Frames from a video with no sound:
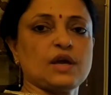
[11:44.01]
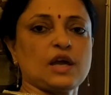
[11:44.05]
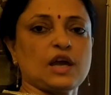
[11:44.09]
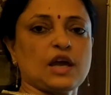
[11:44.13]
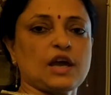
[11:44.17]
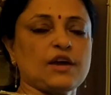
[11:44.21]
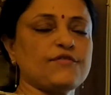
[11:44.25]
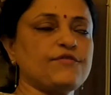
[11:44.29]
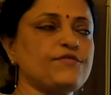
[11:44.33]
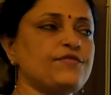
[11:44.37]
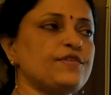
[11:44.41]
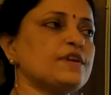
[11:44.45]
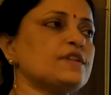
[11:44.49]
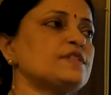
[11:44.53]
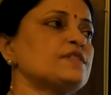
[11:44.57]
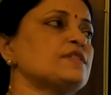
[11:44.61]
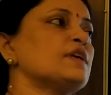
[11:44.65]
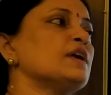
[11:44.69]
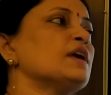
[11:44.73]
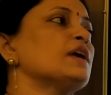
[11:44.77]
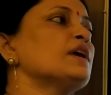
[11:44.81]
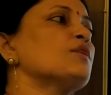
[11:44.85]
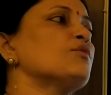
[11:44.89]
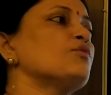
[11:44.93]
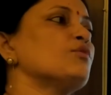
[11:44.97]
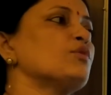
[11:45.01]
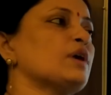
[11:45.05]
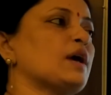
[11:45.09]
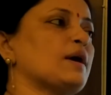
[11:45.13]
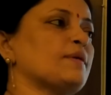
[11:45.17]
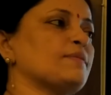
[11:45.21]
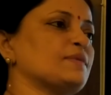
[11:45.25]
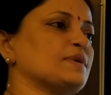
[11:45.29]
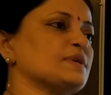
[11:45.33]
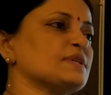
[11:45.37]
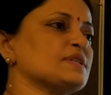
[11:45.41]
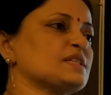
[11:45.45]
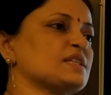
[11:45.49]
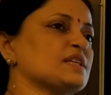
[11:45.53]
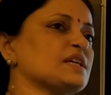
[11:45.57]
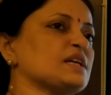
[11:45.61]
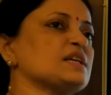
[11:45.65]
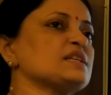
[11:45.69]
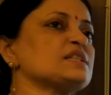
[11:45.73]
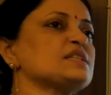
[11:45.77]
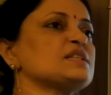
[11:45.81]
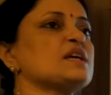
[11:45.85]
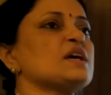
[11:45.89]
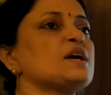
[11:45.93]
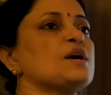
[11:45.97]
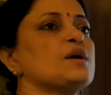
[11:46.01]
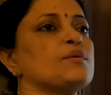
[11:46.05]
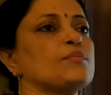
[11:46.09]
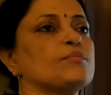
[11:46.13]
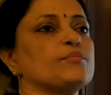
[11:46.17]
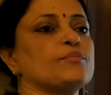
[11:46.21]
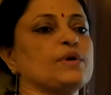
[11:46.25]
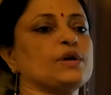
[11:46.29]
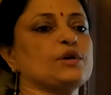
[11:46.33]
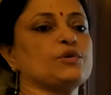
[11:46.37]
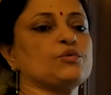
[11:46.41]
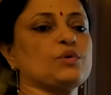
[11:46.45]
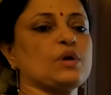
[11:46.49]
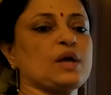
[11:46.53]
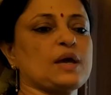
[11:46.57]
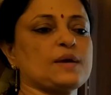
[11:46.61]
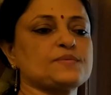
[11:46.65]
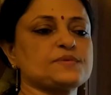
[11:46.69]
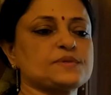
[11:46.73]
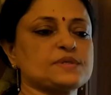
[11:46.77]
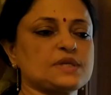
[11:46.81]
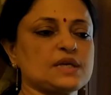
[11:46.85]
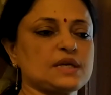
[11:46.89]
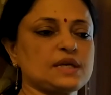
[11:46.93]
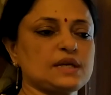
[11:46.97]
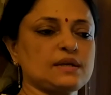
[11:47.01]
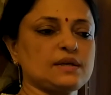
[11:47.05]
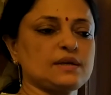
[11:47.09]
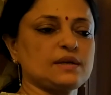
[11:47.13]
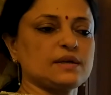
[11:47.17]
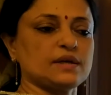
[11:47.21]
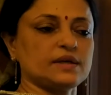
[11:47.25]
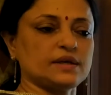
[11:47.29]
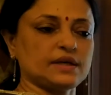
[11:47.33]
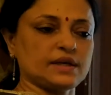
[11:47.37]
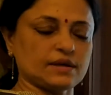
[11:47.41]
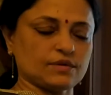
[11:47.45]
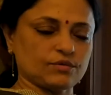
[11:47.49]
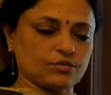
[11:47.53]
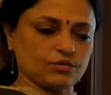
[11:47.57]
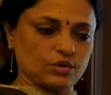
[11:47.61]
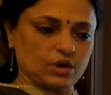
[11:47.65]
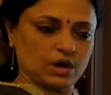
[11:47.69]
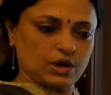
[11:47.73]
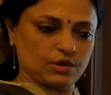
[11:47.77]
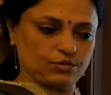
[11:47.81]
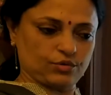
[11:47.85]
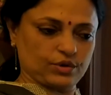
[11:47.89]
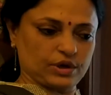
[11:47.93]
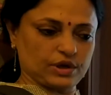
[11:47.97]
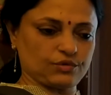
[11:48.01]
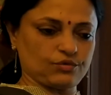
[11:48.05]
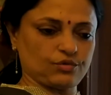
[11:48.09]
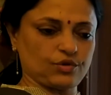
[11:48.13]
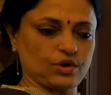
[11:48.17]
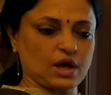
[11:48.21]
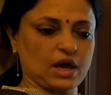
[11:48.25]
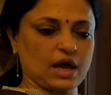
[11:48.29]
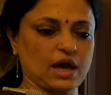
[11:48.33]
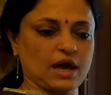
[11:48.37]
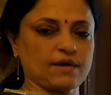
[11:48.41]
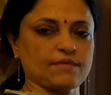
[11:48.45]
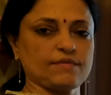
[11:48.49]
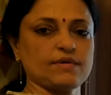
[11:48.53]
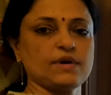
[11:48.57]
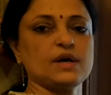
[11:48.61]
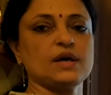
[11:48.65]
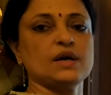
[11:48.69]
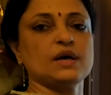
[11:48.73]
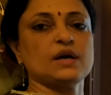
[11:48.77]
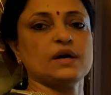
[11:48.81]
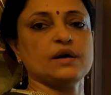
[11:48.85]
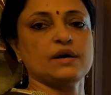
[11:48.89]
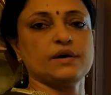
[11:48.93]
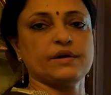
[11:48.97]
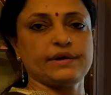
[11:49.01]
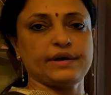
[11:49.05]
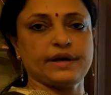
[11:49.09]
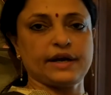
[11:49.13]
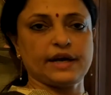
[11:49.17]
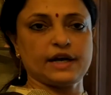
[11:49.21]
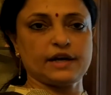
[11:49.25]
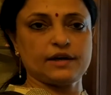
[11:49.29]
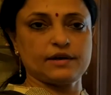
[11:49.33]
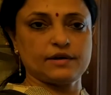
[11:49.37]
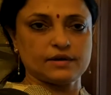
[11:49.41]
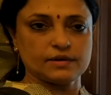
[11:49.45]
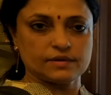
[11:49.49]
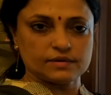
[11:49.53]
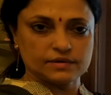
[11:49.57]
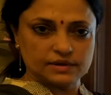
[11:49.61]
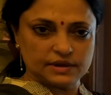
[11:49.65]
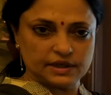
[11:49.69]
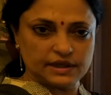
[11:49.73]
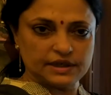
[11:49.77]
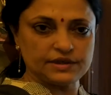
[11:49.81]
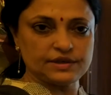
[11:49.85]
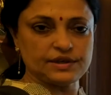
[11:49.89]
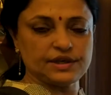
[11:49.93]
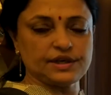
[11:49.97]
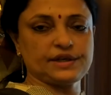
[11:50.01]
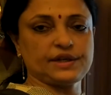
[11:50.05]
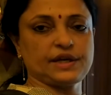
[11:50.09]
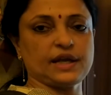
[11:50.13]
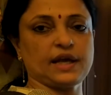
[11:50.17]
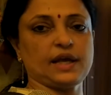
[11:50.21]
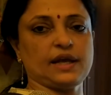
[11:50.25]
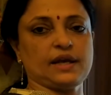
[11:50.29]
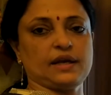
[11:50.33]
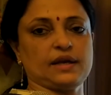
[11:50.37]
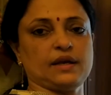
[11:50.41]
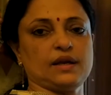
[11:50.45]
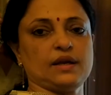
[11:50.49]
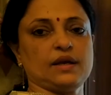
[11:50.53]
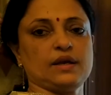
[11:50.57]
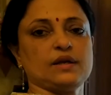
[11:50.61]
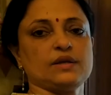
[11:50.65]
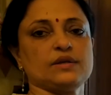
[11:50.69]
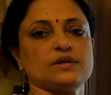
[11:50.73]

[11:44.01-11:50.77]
everything we have discussed, but we have seen, when we have read in detail,